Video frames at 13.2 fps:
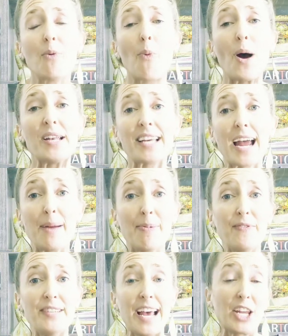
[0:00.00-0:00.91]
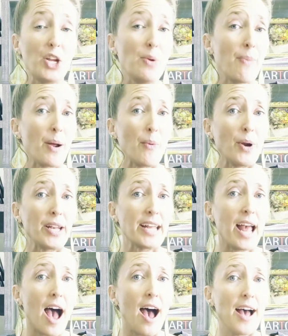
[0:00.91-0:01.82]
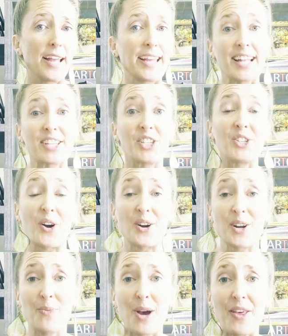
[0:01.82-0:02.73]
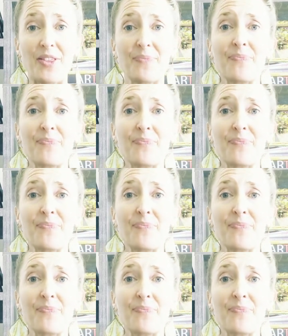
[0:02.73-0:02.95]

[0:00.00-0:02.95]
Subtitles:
what type of deck you might want to get started with.